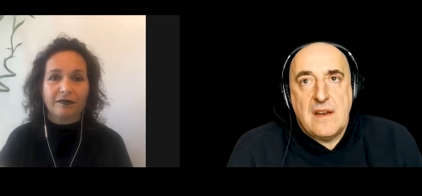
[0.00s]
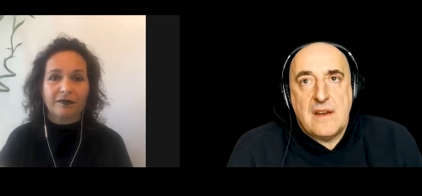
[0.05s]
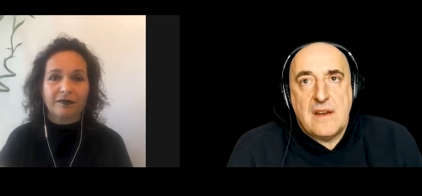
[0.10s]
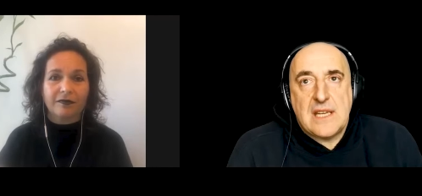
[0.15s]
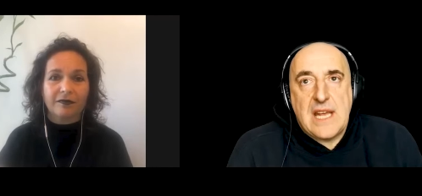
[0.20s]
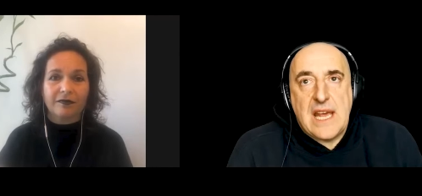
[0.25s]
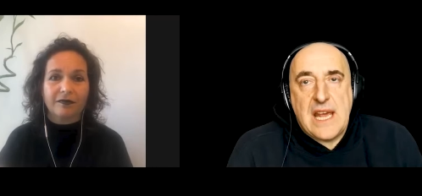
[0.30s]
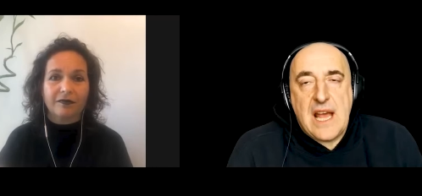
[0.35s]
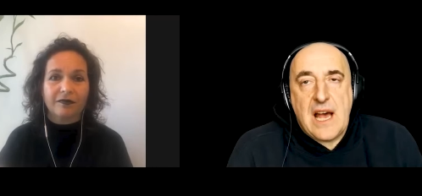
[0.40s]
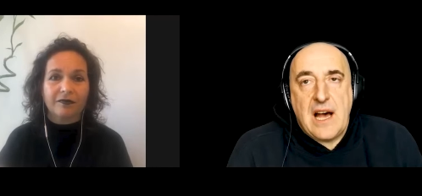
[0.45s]

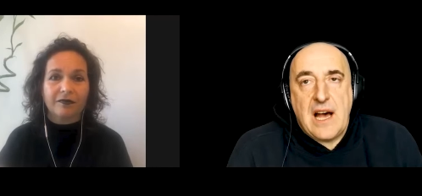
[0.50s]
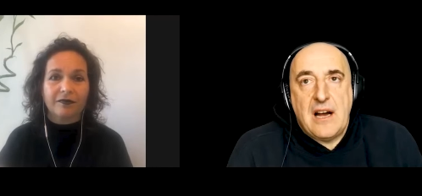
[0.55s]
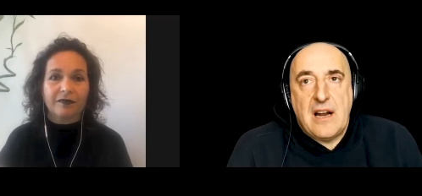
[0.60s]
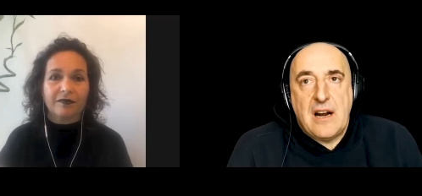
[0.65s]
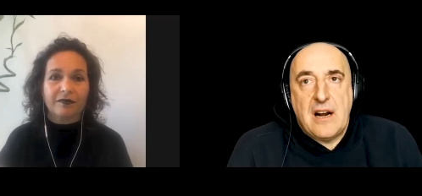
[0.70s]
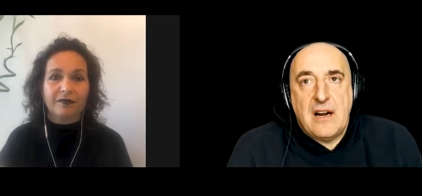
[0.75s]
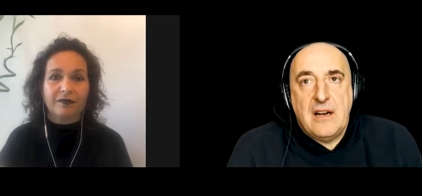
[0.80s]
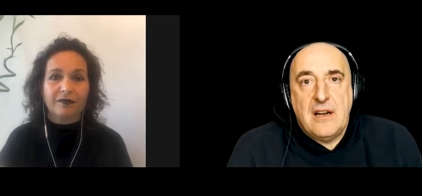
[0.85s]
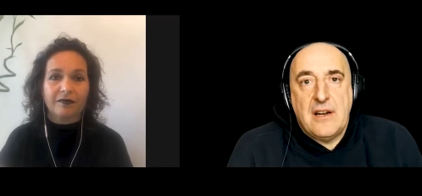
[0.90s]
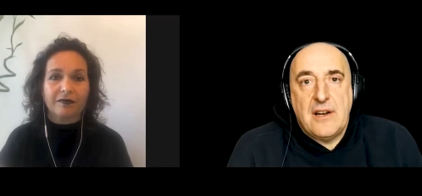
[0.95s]
Speaker 1: They
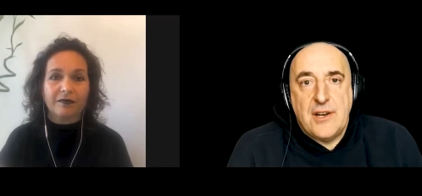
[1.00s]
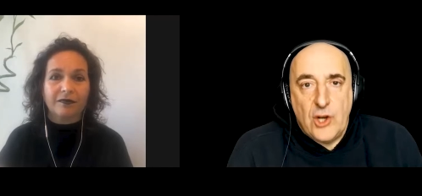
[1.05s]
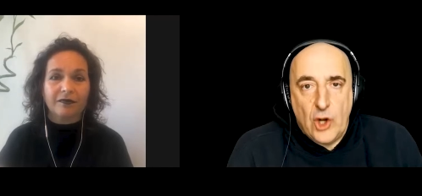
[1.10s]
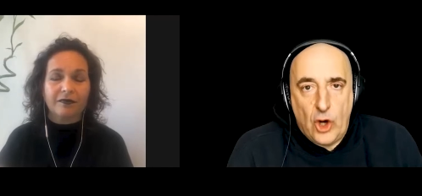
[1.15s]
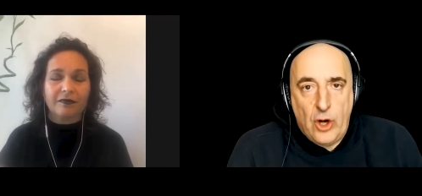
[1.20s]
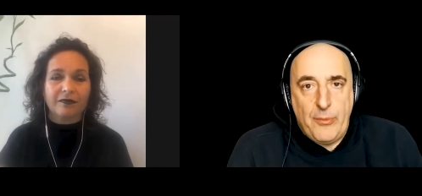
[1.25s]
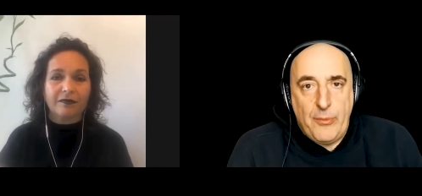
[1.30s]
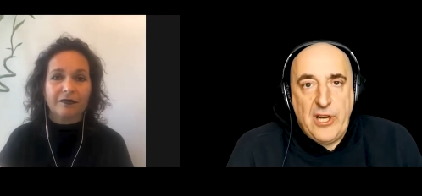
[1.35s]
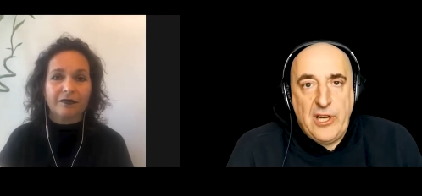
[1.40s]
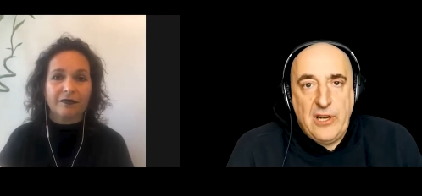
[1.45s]
are
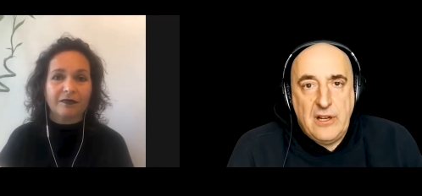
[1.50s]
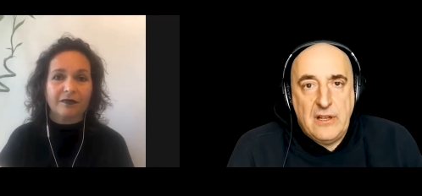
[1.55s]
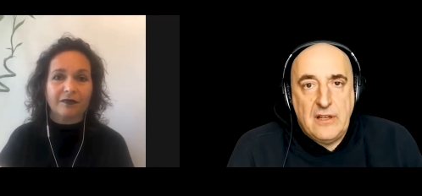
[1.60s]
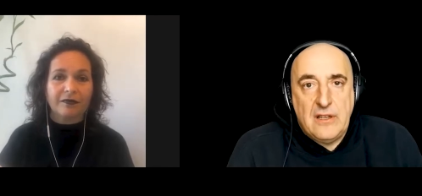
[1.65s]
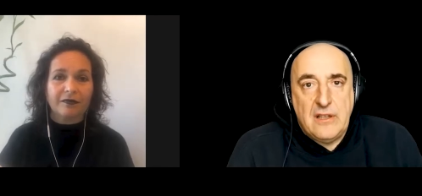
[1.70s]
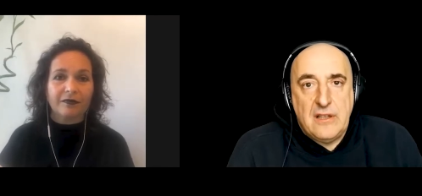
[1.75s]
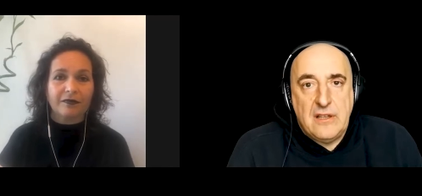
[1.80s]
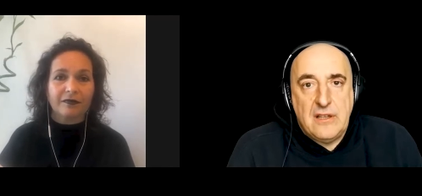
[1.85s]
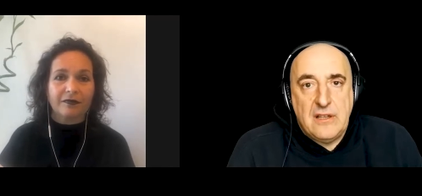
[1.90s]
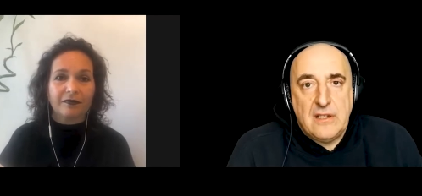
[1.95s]
normal.
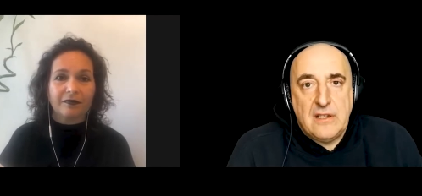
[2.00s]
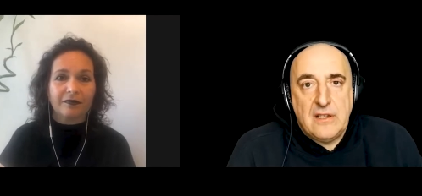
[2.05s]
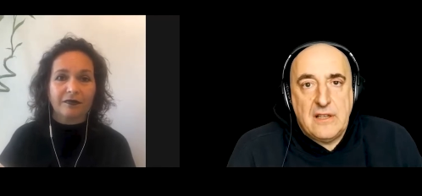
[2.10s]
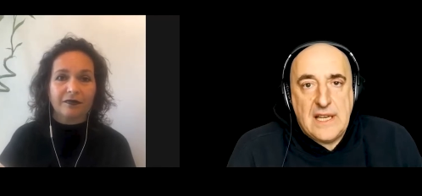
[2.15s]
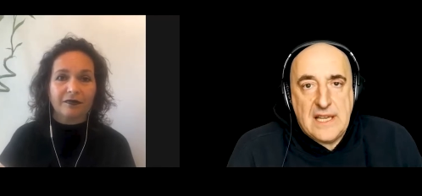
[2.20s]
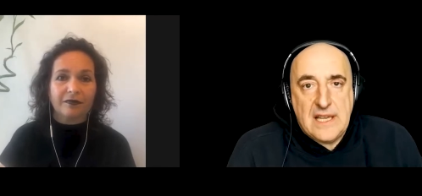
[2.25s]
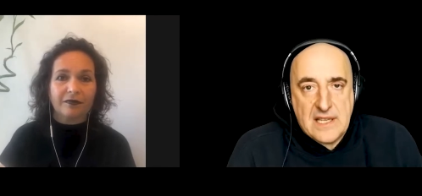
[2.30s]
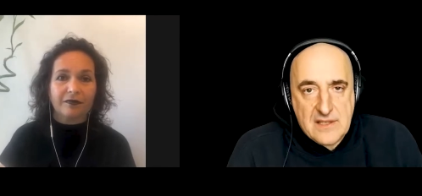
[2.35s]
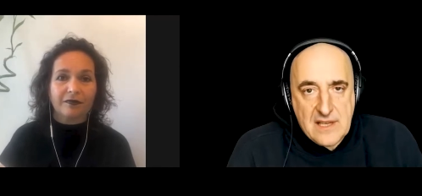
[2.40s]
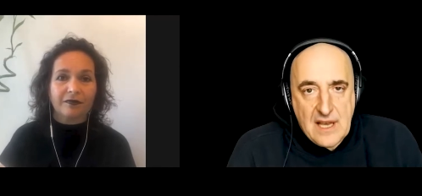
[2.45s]

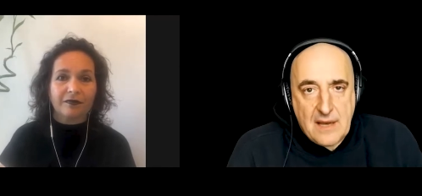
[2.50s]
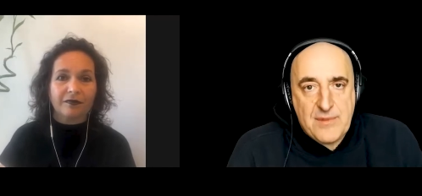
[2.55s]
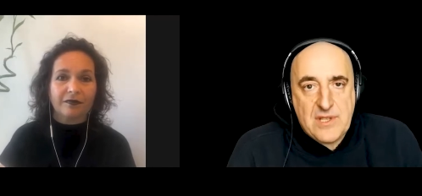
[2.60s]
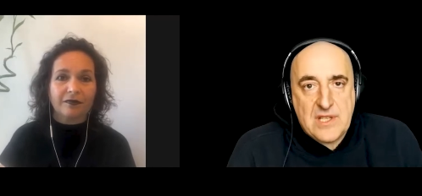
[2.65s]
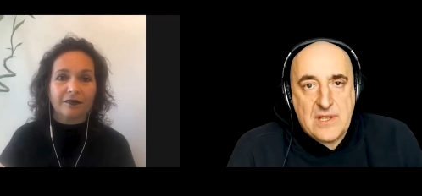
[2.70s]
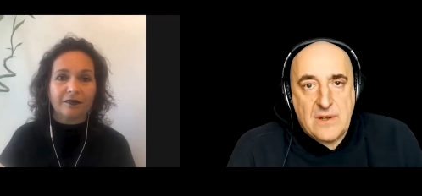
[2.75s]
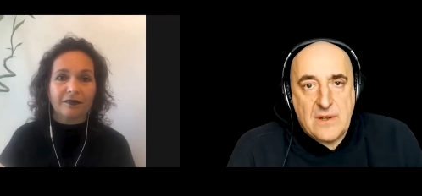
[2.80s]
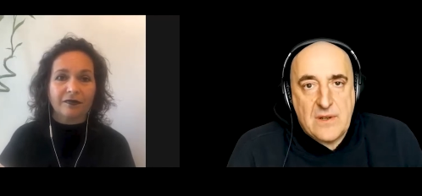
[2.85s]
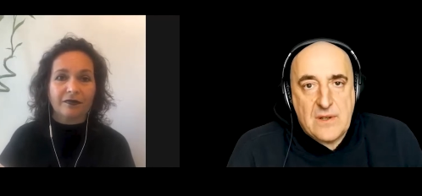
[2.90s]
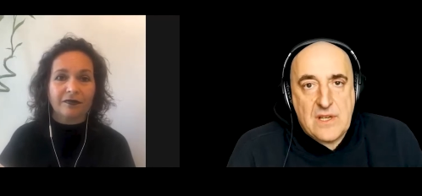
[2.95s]
It is
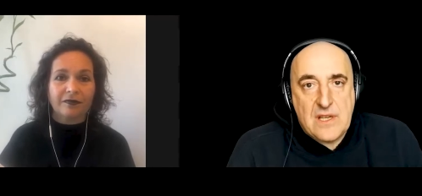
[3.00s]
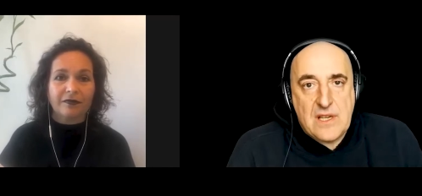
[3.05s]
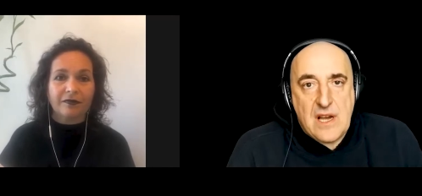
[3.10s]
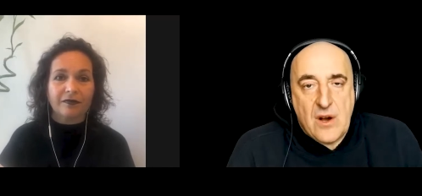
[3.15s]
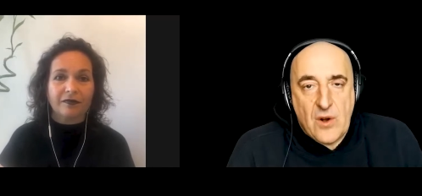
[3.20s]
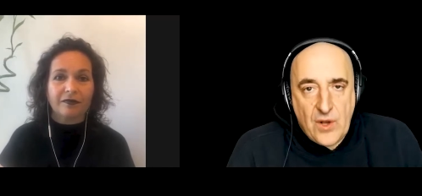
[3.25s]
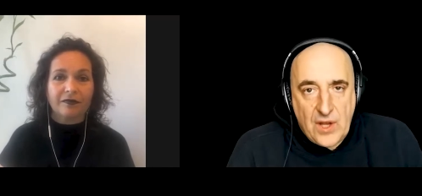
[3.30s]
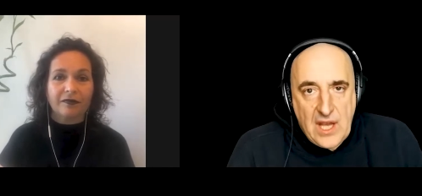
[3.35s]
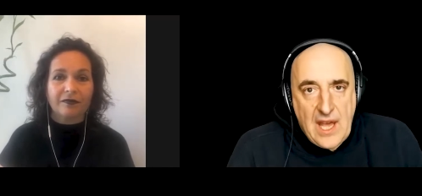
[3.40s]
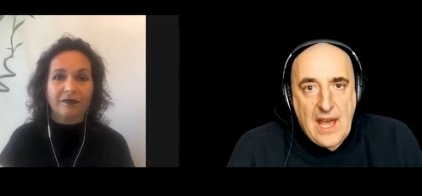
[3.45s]
absolutely
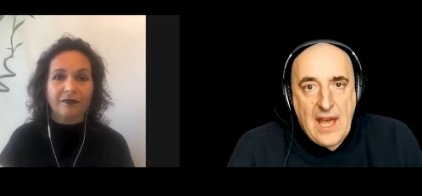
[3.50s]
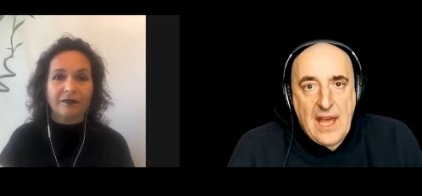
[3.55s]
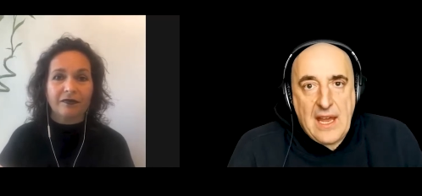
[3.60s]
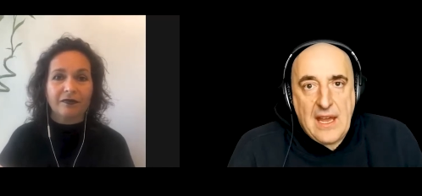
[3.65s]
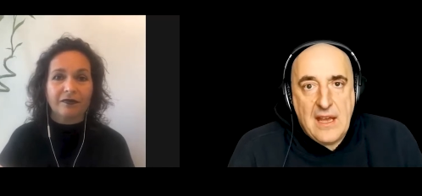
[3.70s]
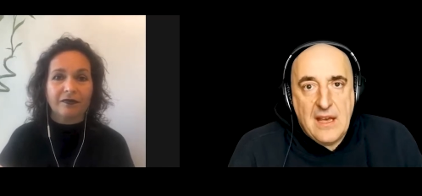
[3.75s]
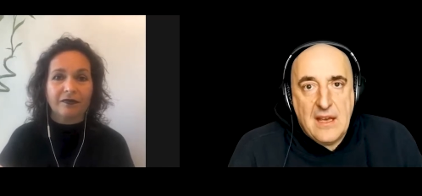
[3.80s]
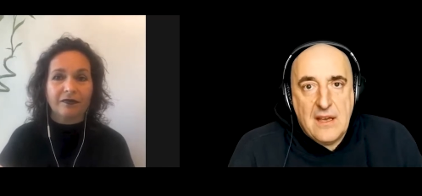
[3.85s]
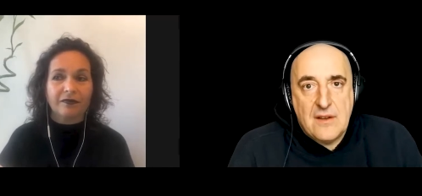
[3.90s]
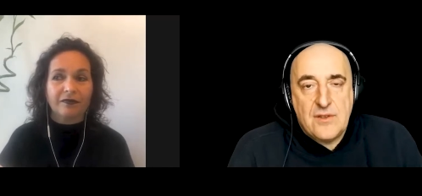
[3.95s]

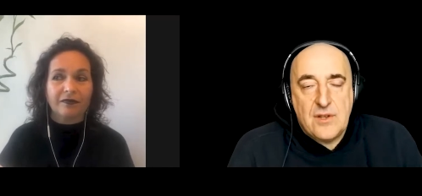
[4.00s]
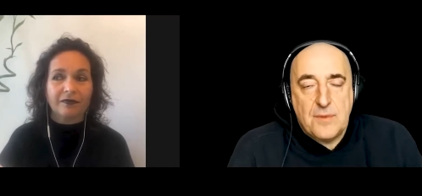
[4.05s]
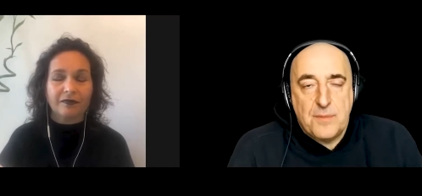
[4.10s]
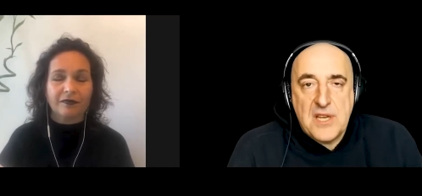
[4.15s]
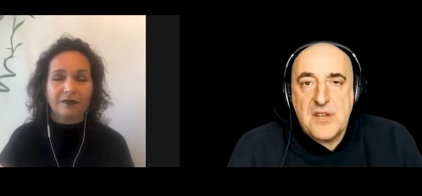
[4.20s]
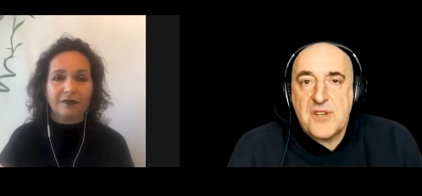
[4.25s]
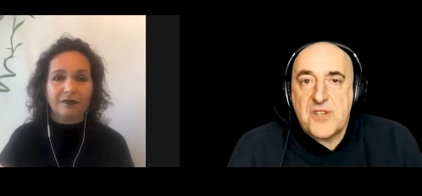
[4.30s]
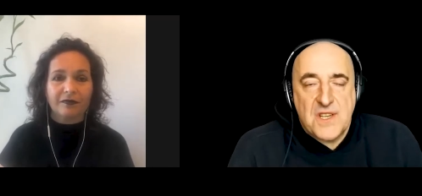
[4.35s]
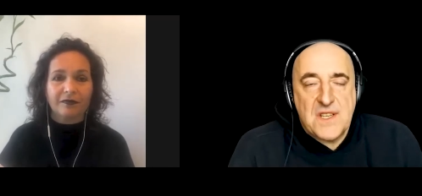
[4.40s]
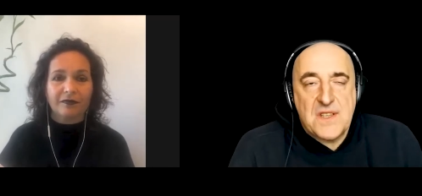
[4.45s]
okay to be
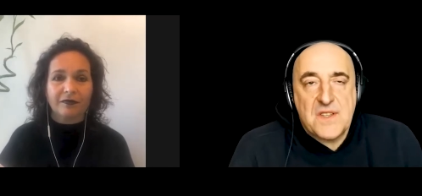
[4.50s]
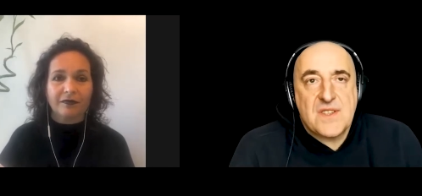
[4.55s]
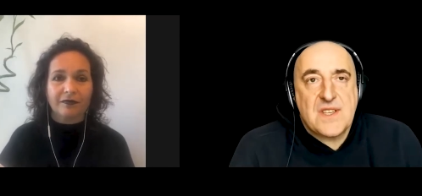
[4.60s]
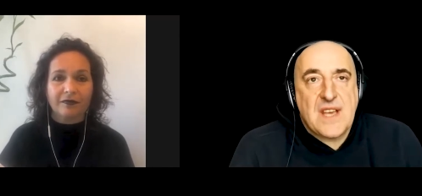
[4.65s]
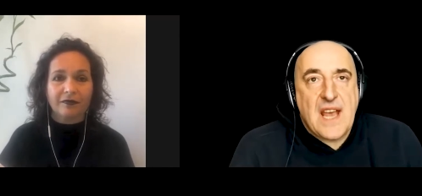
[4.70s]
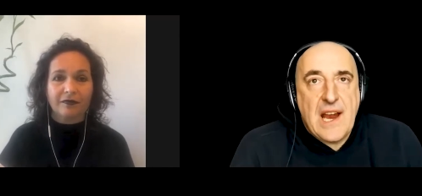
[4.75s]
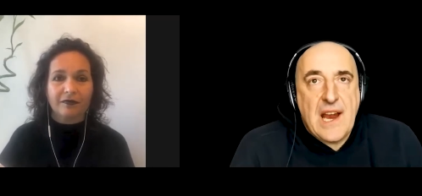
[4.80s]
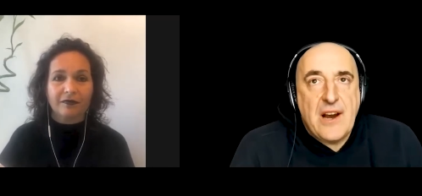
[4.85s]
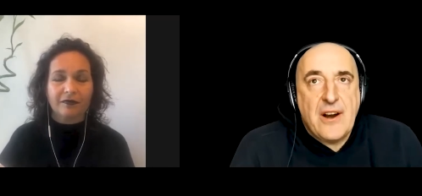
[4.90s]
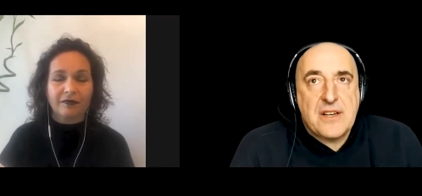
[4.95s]
shit
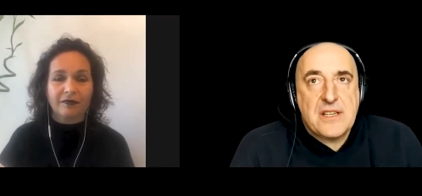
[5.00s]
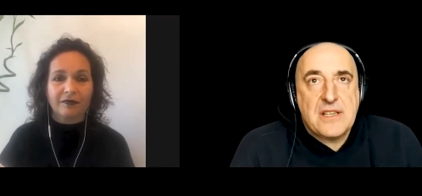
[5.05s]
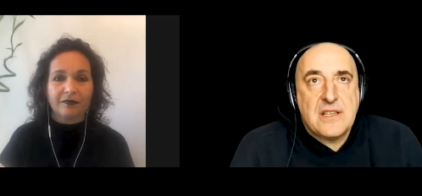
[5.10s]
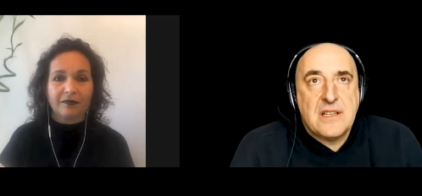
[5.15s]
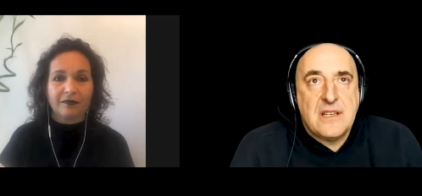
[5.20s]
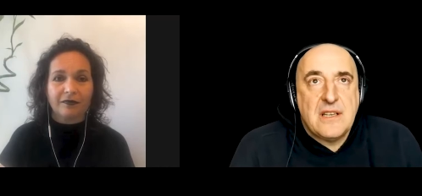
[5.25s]
scared.